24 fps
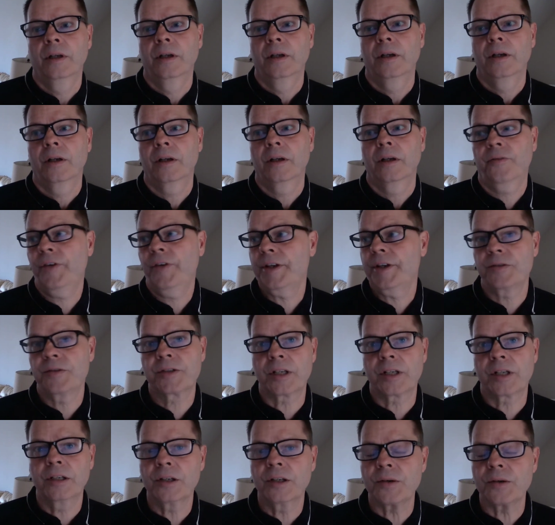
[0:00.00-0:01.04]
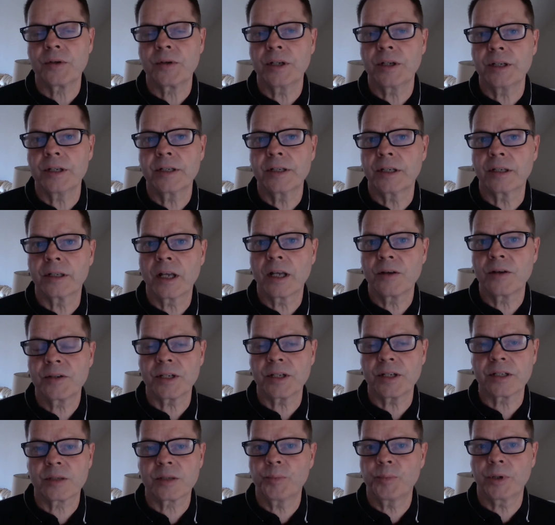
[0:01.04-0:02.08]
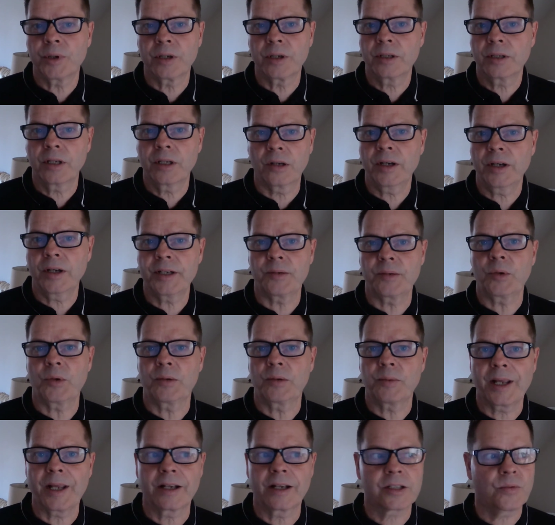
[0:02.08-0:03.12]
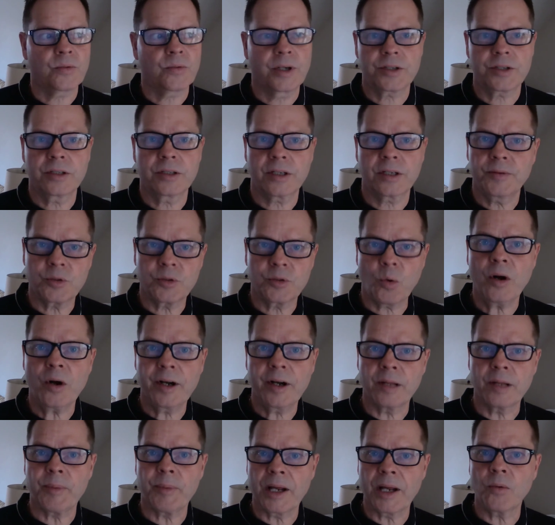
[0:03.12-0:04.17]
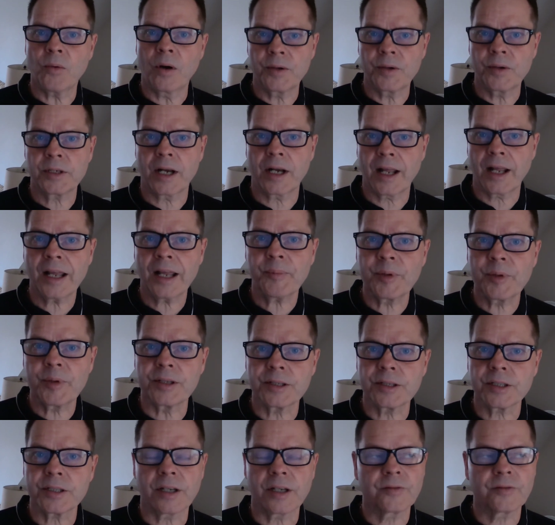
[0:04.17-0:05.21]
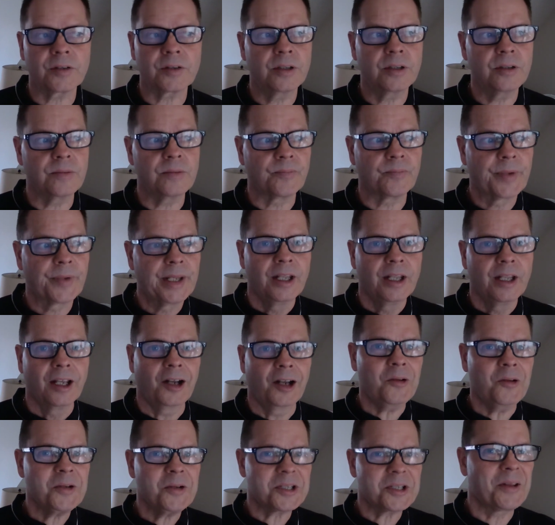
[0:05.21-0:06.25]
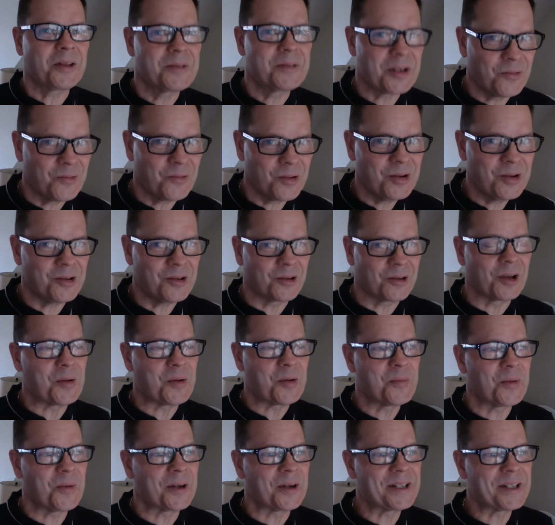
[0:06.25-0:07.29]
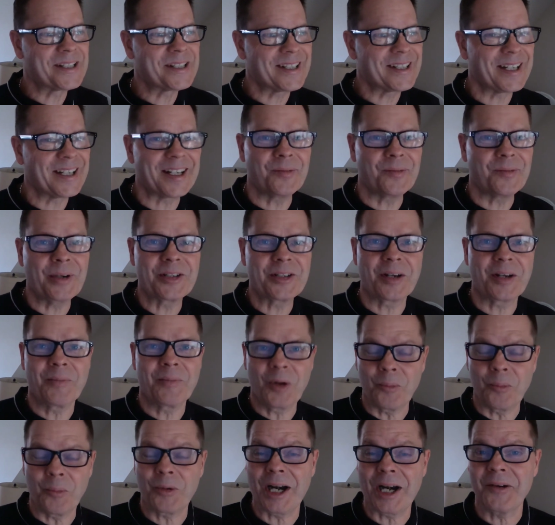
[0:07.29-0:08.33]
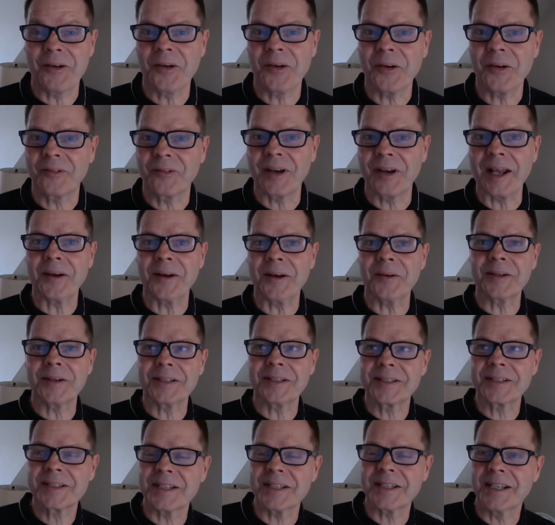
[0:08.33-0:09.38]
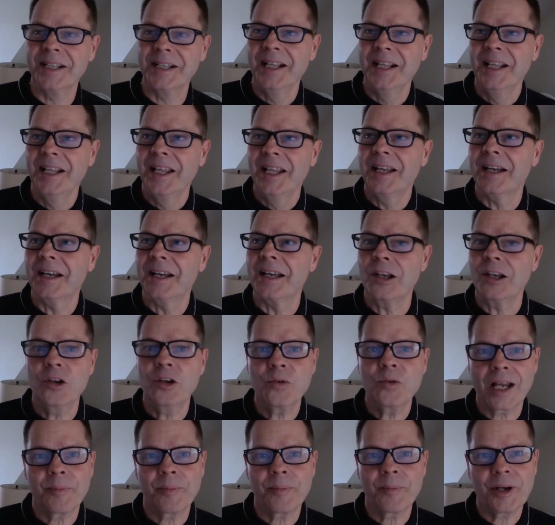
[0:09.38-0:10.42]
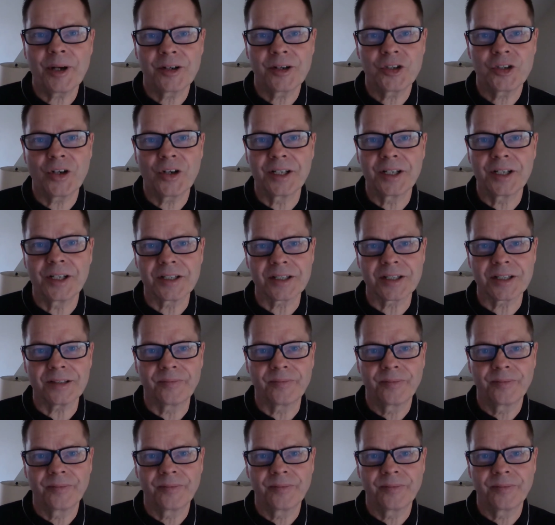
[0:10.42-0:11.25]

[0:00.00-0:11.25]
At first, it was to Luke, he didn't notice, but, you know, I didn't want to re-ask questions. I was worried about what was going to happen this afternoon. And also, there was a real low point, which I'm not proud of now, and Luke had a pair of trainers on.